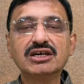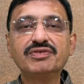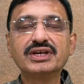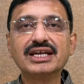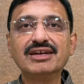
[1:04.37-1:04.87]
of
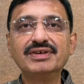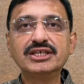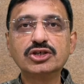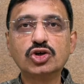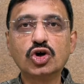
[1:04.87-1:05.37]

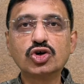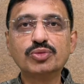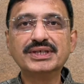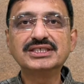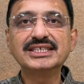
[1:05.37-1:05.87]
relevant
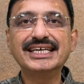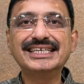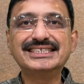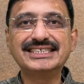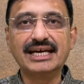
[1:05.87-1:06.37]
documents
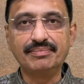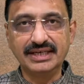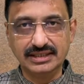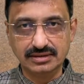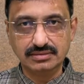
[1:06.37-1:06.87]
examined.